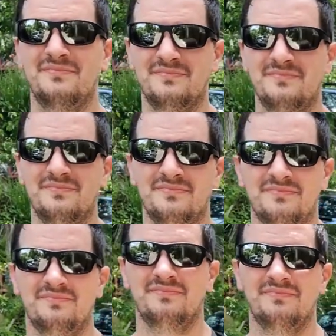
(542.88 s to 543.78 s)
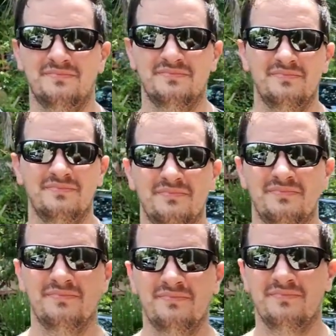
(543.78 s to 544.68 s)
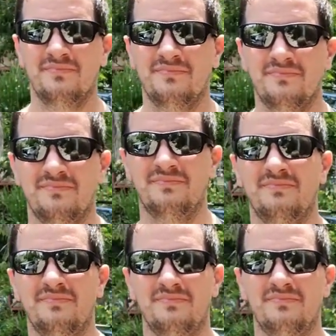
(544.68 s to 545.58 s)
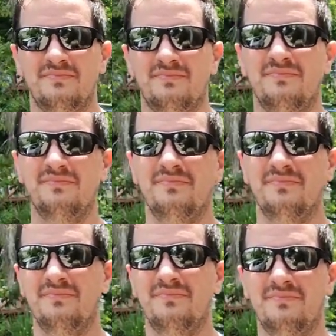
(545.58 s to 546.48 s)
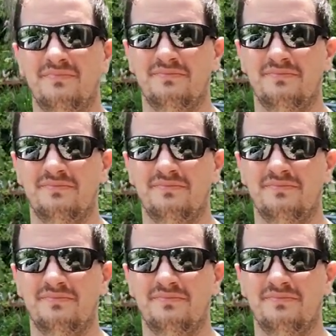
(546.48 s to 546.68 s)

This person isn't speaking.